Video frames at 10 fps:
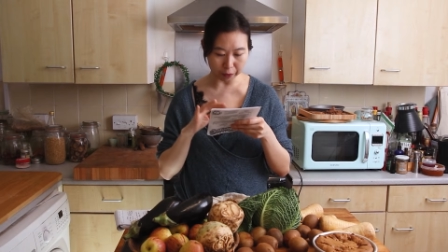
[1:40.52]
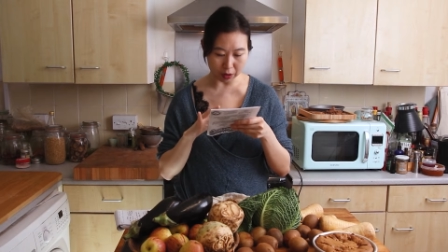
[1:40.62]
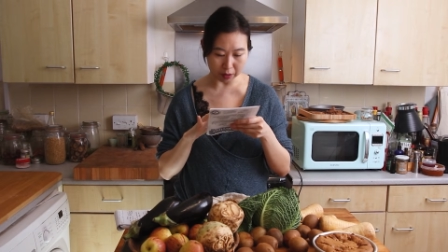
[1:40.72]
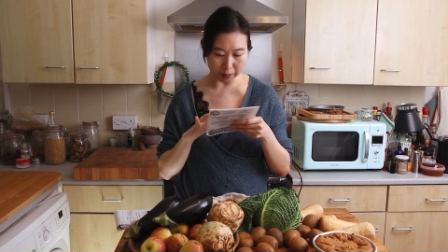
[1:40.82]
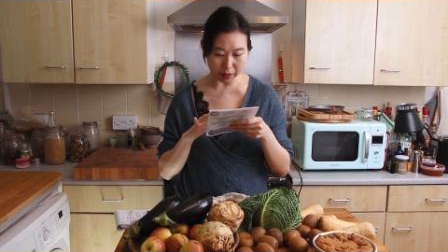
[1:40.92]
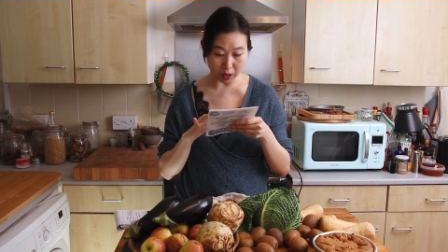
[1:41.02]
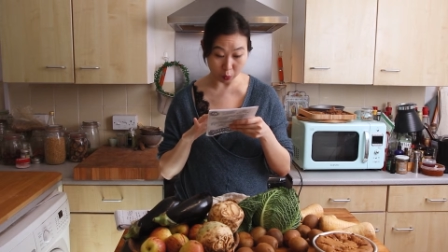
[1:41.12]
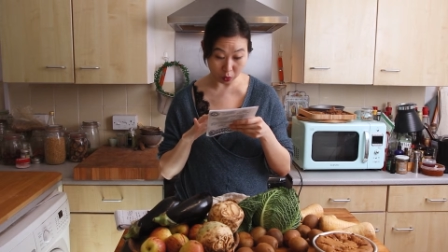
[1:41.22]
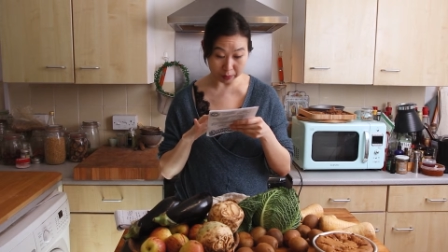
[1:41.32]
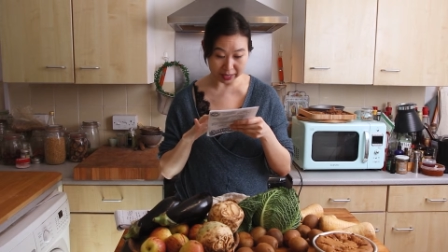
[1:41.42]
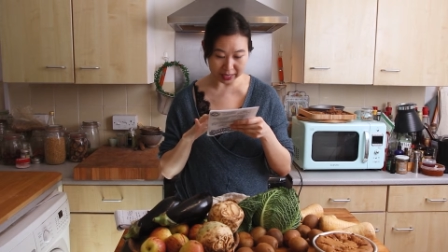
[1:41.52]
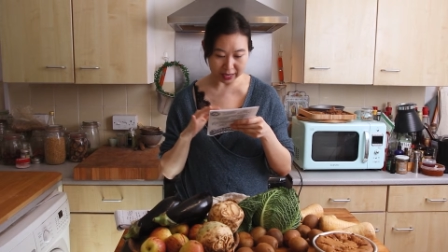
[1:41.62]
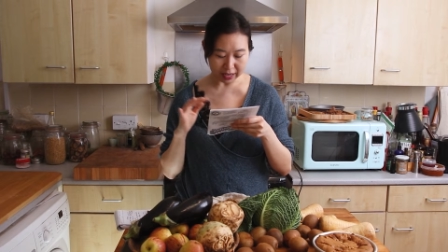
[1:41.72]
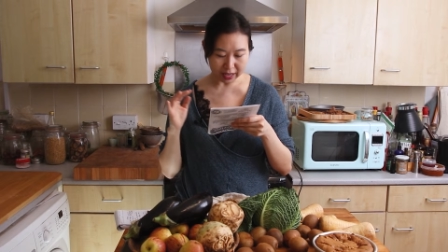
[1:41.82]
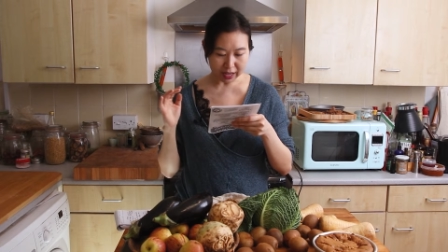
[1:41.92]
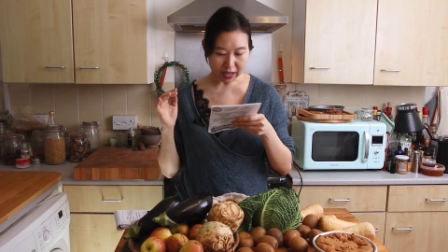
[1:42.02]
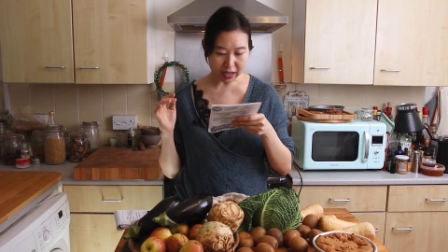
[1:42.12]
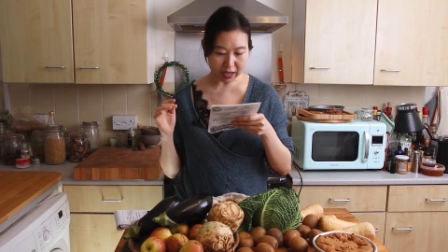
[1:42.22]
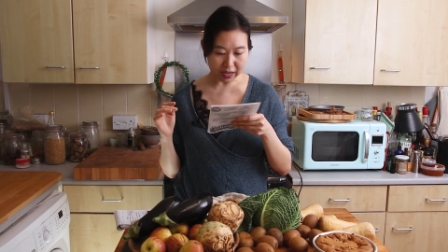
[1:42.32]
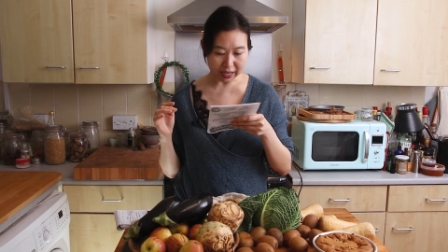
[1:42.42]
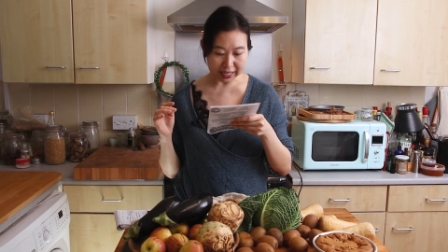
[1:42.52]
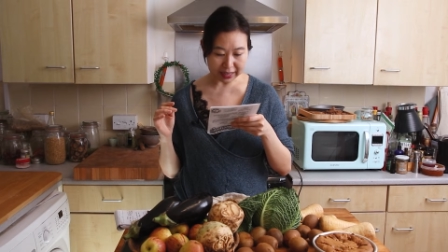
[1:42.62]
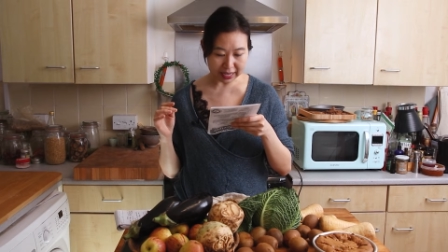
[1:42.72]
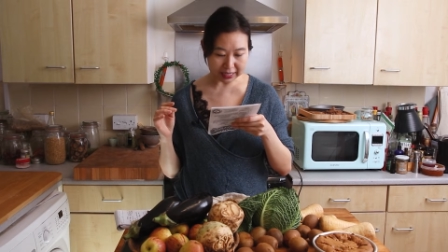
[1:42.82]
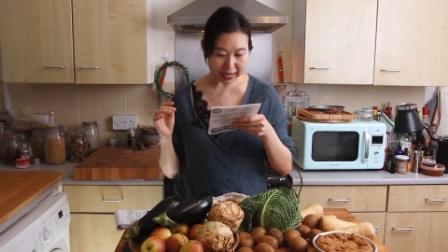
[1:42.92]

from a woman uh, in that